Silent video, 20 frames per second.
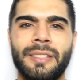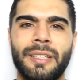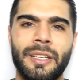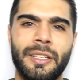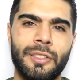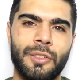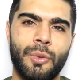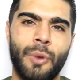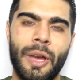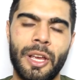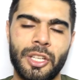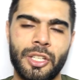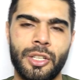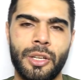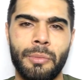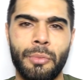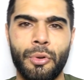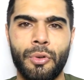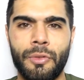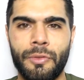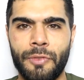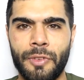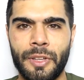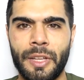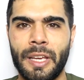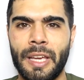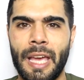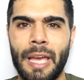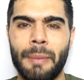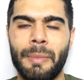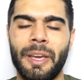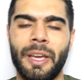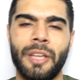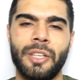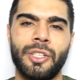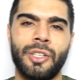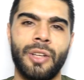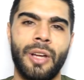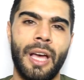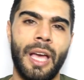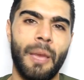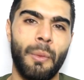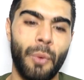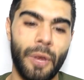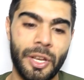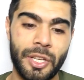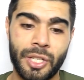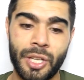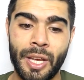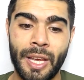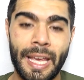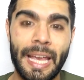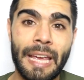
is questionable for the game against United, which,